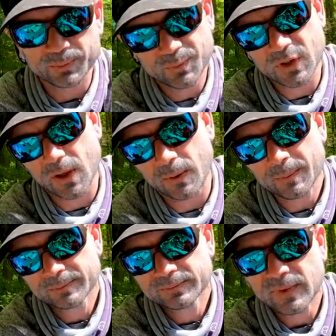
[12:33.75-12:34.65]
So
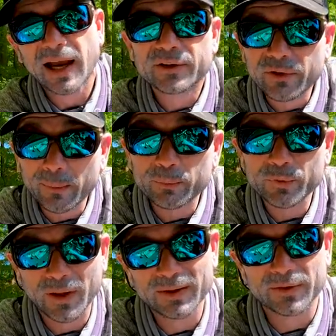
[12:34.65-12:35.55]
actually, I'm
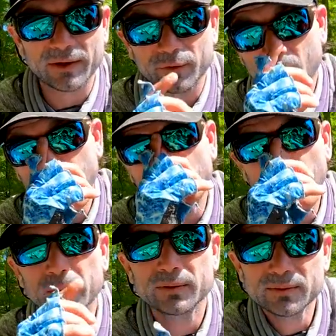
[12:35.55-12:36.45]
trying to save for a boat.